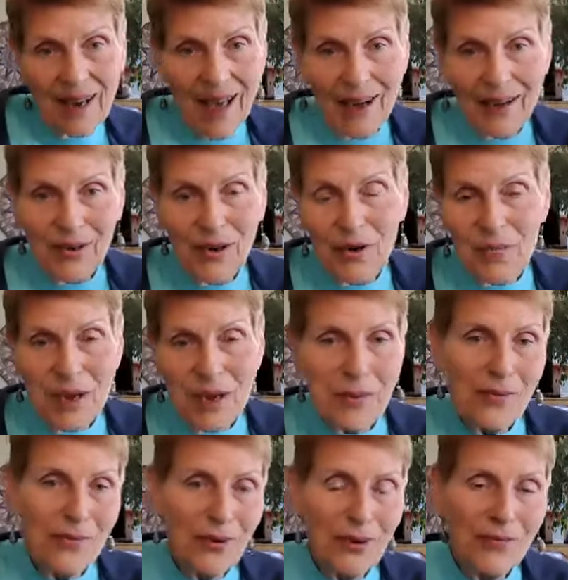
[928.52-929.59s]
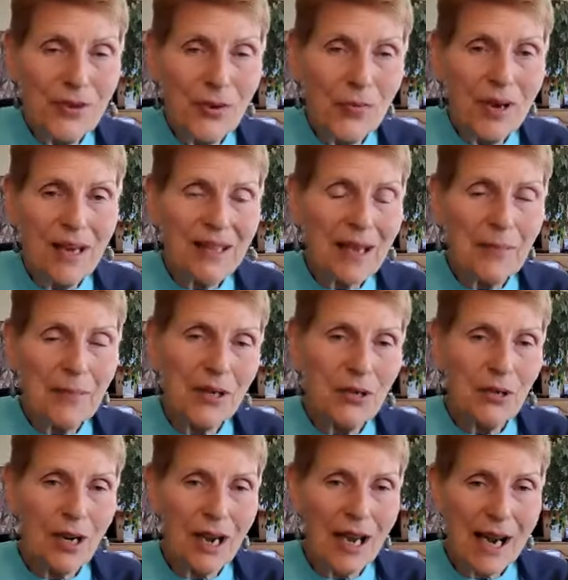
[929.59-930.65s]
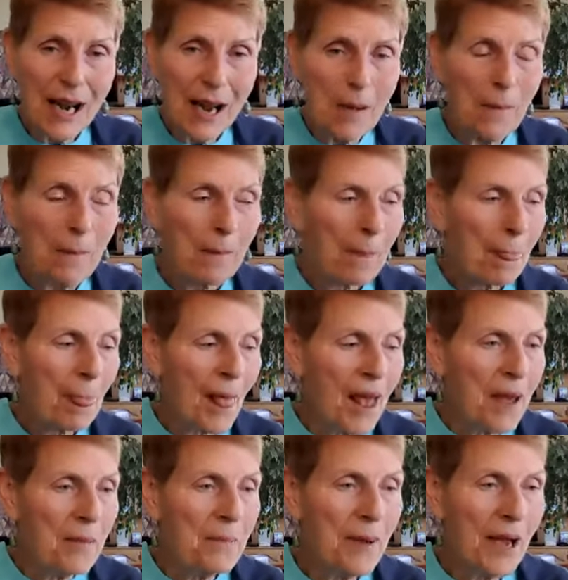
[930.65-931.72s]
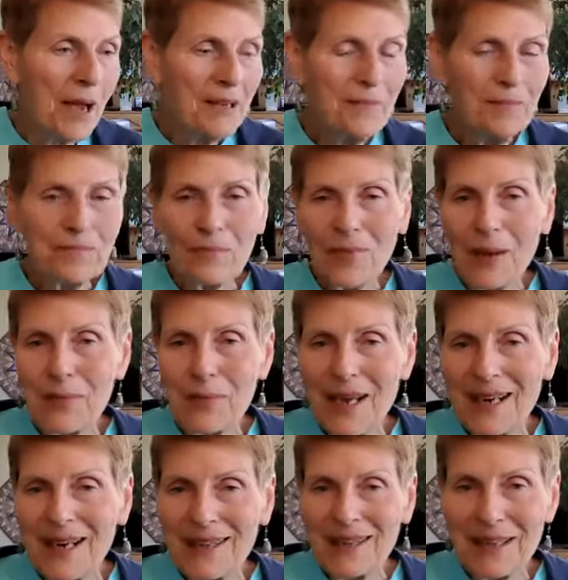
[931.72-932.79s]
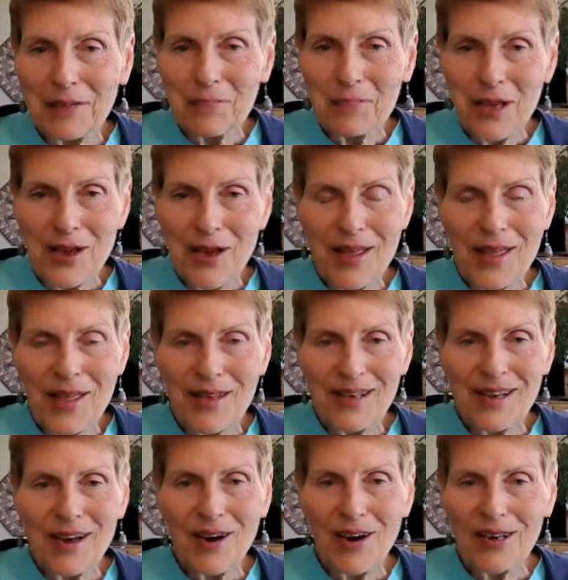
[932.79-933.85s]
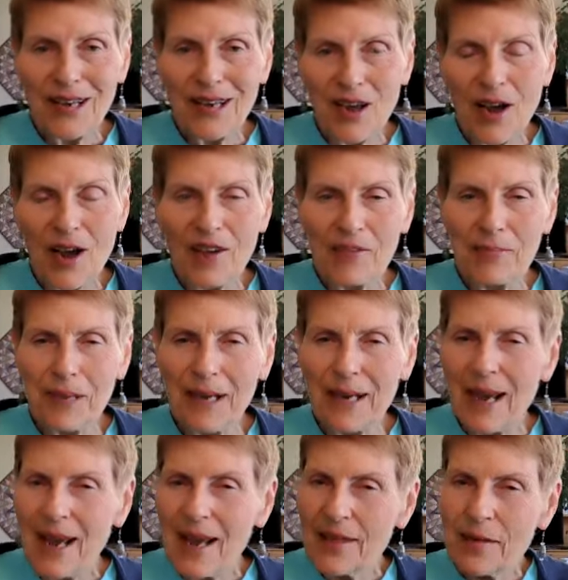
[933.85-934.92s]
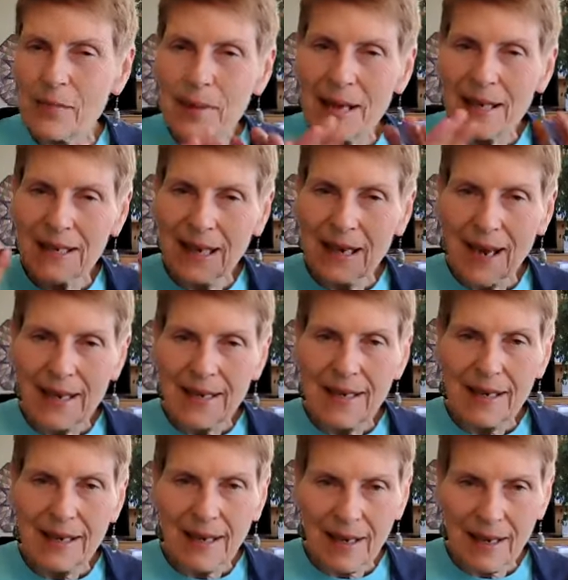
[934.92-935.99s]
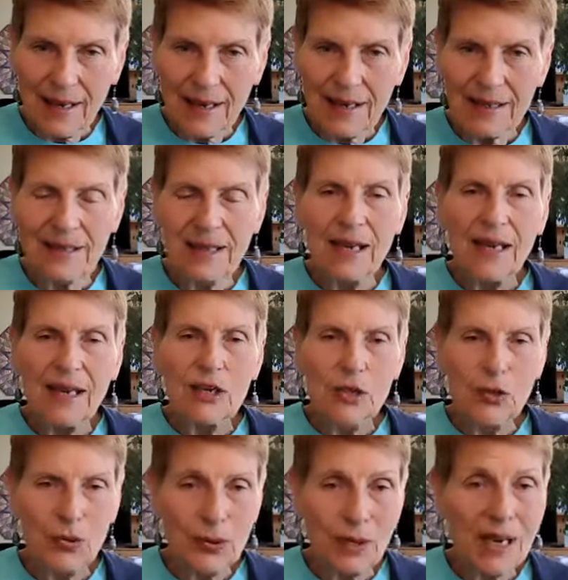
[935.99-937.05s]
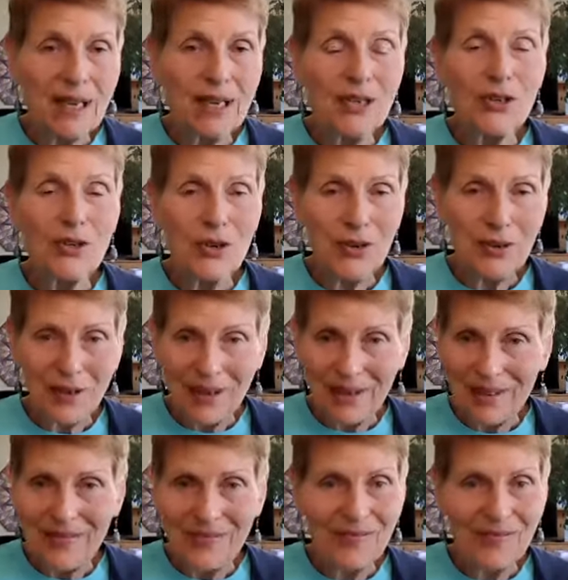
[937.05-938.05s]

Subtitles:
I don't know, maybe for a few weeks. I'm going to try it out. But I'm getting a little beyond the hardening off. But the basic idea is treat your